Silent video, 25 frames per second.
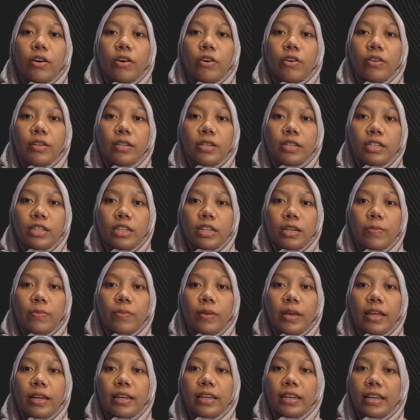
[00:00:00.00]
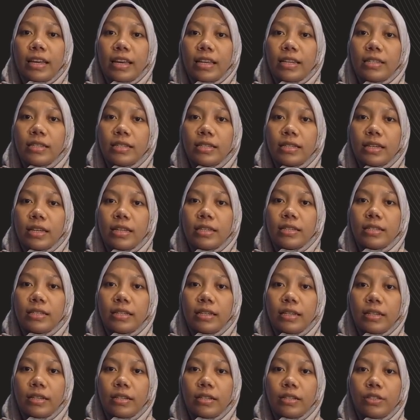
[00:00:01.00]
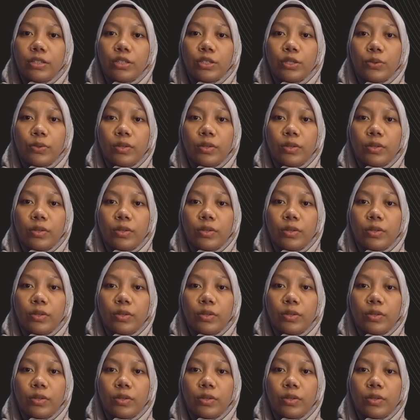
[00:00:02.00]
ownership and can send signals